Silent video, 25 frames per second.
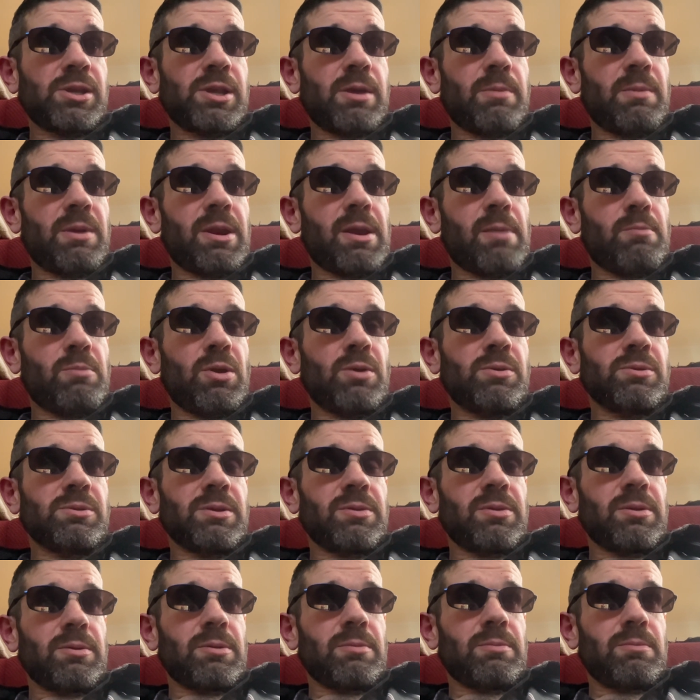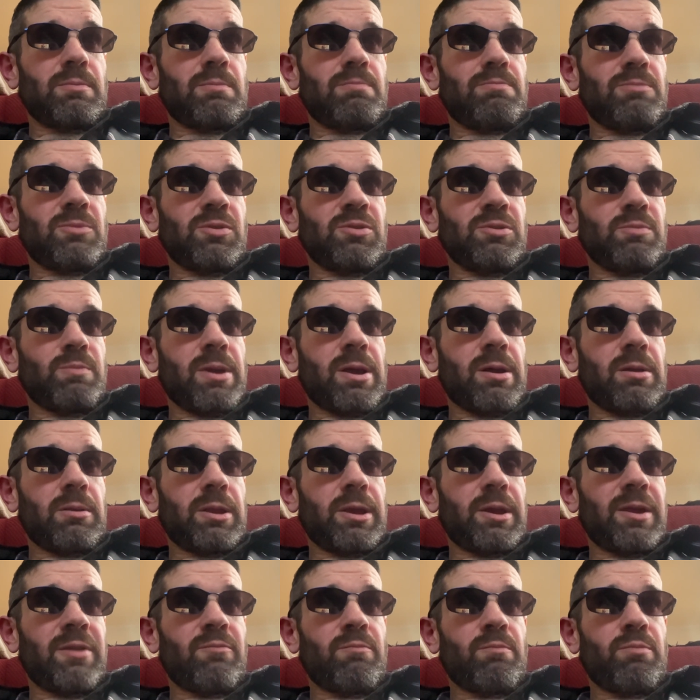I mean, I'm used to the smell,
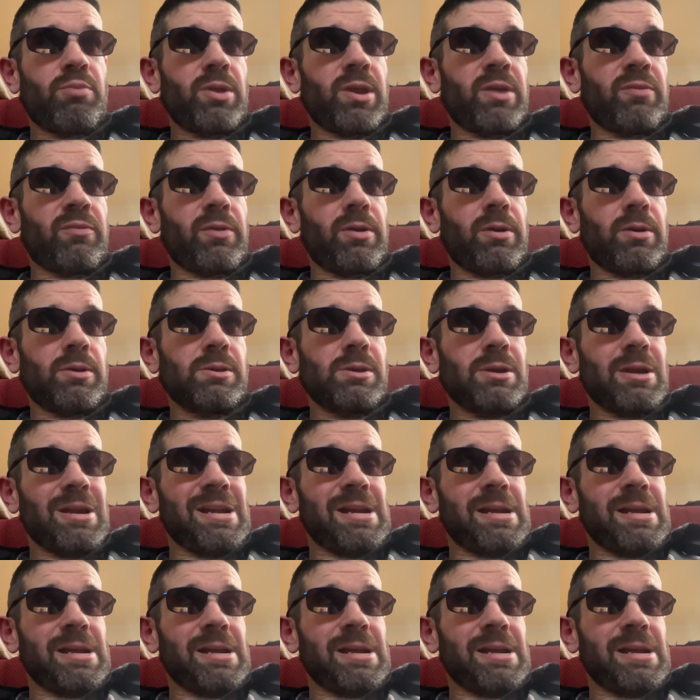like even Playfairs.